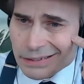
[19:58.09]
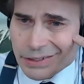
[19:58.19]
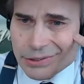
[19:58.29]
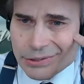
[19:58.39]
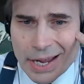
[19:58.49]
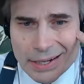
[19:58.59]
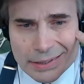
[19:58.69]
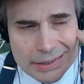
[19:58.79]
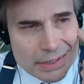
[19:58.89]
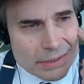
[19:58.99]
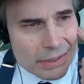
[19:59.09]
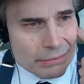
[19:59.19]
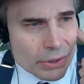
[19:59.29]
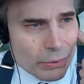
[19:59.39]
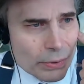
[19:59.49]
she tried it and says,
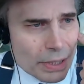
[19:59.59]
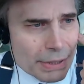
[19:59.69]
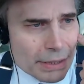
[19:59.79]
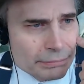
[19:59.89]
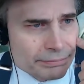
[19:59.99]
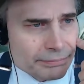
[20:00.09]
no way, man.